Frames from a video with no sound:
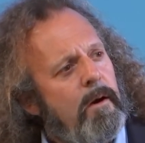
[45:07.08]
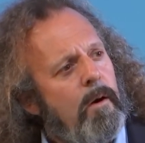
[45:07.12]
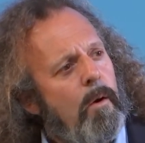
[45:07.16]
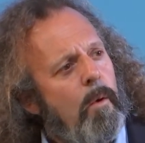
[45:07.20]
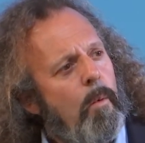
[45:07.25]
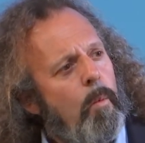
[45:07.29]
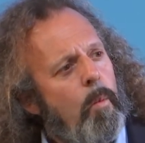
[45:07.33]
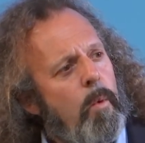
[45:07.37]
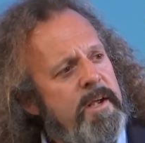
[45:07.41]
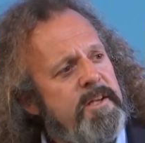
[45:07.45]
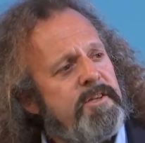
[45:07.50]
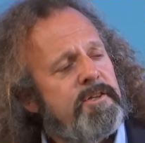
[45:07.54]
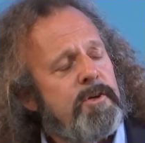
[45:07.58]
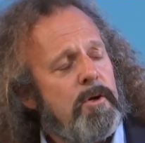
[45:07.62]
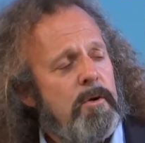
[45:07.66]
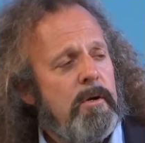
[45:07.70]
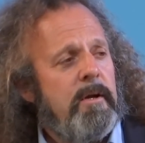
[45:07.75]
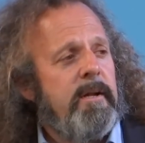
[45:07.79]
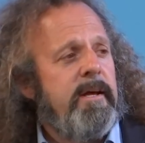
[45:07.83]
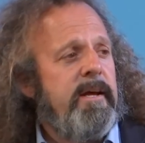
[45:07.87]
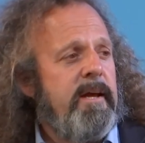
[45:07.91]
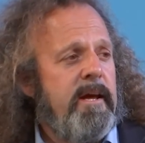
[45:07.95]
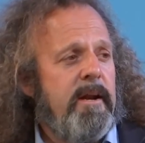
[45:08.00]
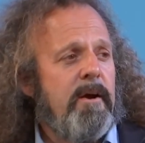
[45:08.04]
We
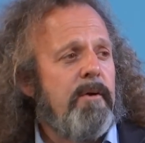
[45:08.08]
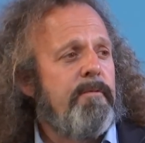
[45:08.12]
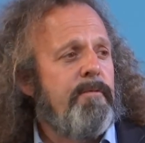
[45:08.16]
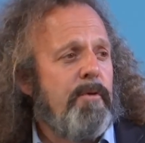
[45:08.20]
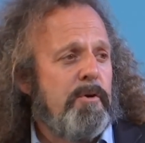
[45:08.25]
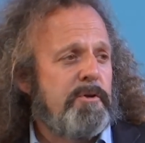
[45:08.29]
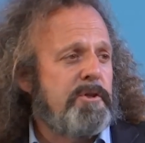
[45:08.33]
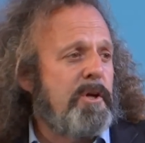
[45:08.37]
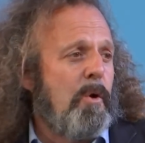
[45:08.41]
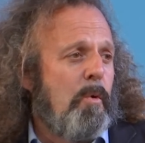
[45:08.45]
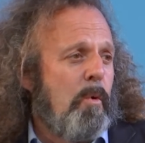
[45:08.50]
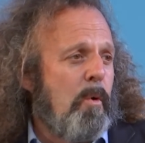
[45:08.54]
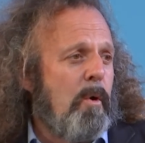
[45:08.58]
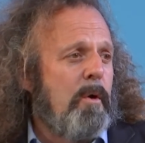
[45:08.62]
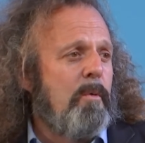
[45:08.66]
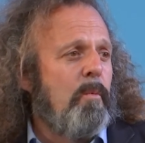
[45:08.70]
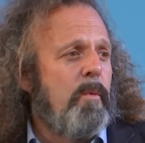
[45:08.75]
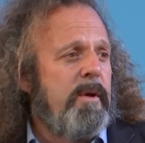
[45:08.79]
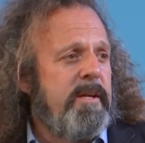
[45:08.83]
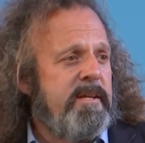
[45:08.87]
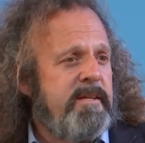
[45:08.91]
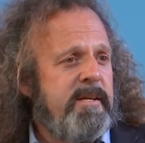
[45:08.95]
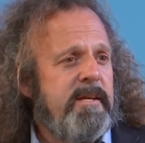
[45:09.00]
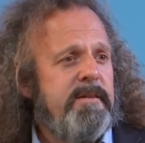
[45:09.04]
certainly, in our first cohort,
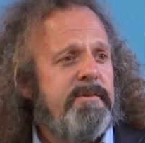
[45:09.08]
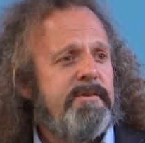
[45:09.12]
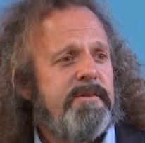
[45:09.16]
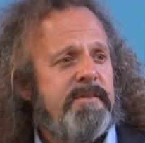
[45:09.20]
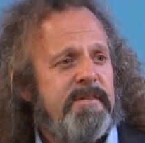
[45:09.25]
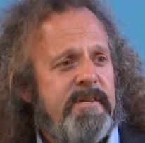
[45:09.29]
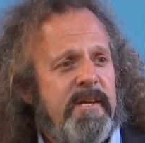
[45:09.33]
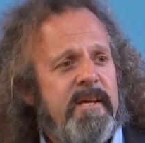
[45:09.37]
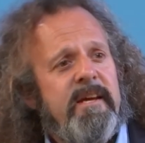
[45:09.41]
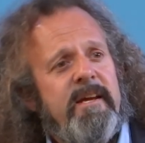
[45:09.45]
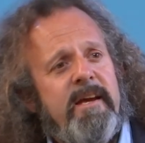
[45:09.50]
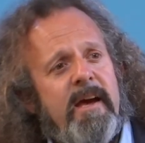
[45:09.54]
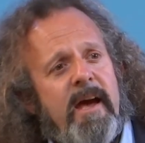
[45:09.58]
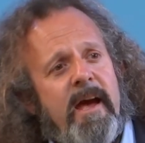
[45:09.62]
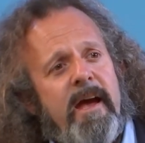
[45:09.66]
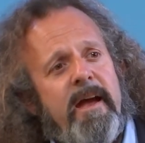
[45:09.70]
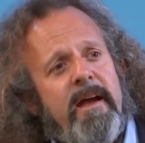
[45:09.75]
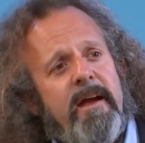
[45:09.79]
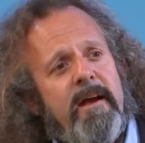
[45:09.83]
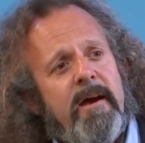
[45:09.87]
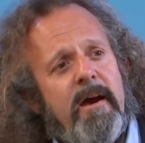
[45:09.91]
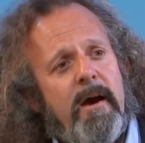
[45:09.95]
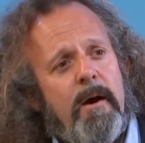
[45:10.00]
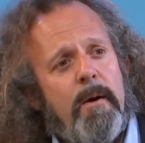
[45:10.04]
we did see
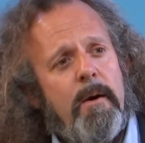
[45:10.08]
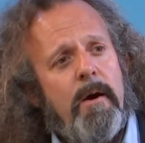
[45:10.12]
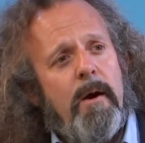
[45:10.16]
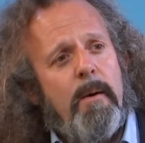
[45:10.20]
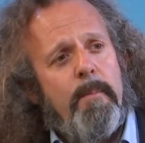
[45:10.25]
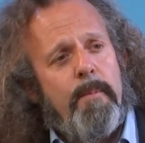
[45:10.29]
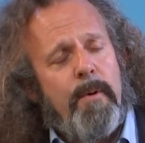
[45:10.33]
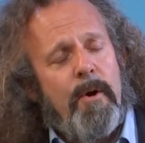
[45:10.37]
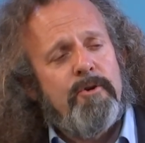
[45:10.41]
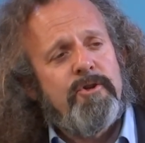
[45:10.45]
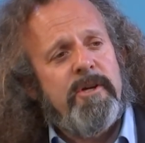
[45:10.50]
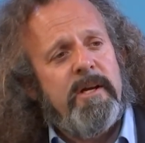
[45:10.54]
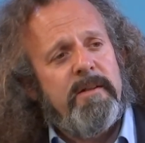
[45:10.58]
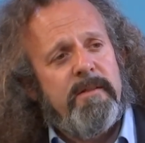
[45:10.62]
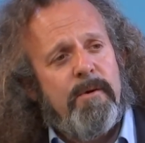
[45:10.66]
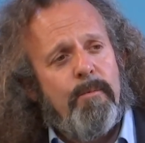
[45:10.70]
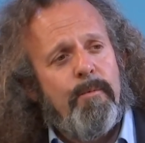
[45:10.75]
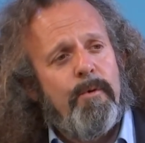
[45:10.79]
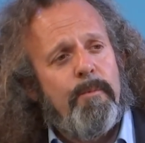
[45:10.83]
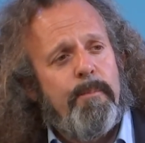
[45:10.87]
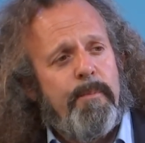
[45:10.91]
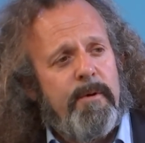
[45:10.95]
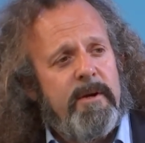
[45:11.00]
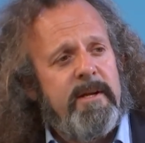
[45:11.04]
a project that
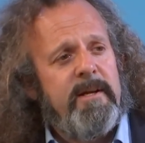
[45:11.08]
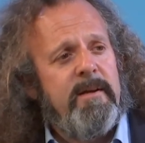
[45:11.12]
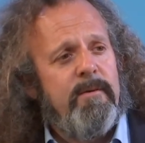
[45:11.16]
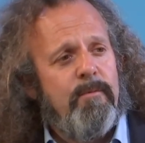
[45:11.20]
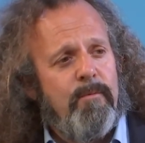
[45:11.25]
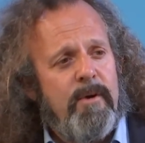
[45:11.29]
we're pretty